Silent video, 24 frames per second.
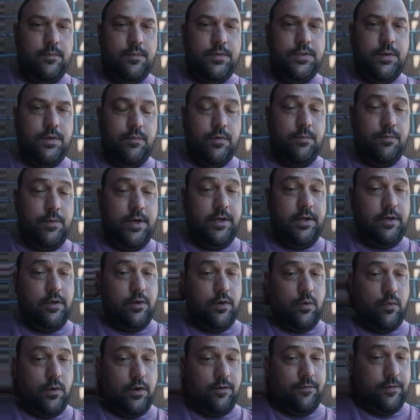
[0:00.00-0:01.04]
someone might
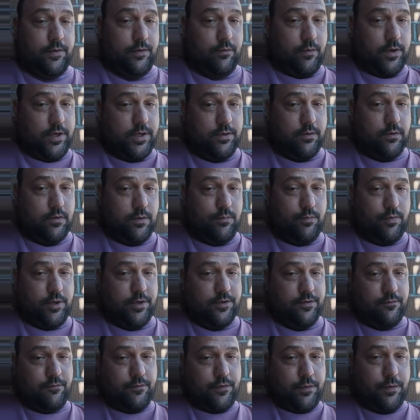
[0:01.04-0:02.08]
go to work for the Rand
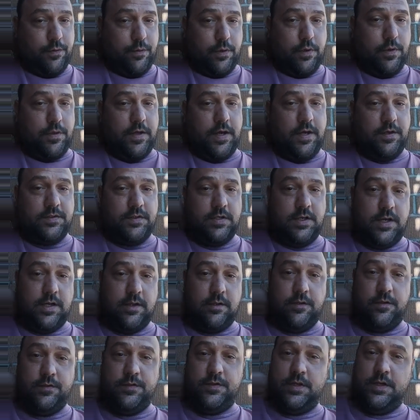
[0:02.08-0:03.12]
Corporation for
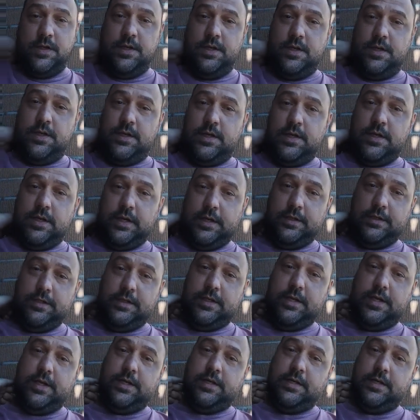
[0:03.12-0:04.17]
$30,000.
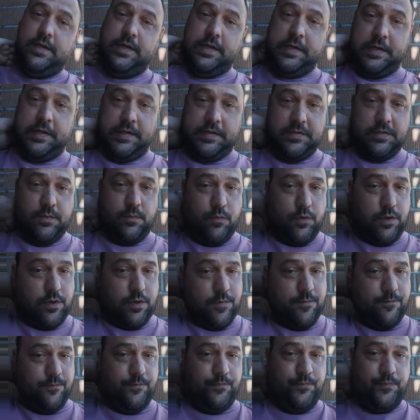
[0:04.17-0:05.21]
Today,
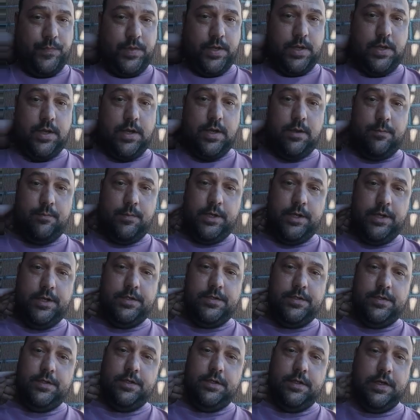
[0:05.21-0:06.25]
someone
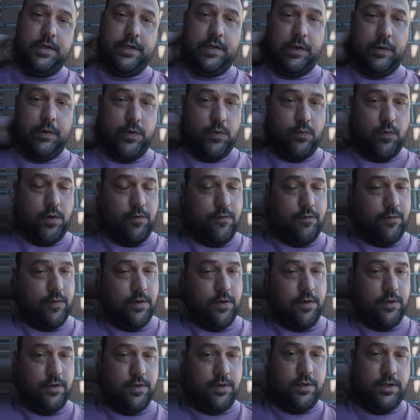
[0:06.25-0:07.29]
might go and work
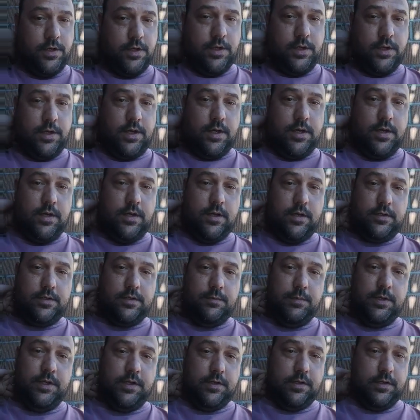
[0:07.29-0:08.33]

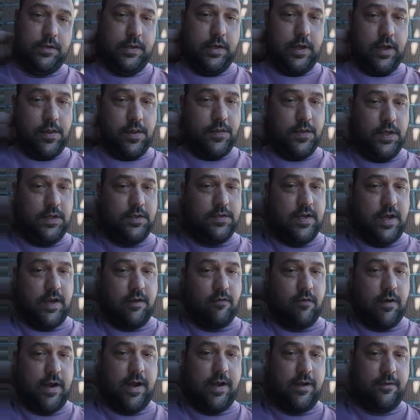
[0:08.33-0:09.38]
to be a think
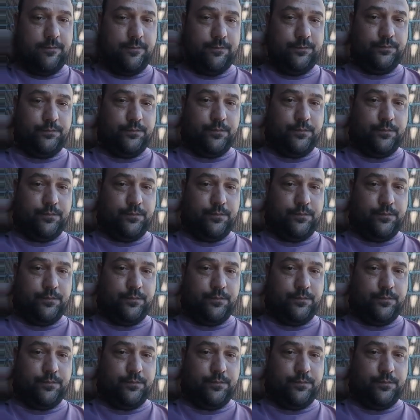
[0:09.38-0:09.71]
tank rat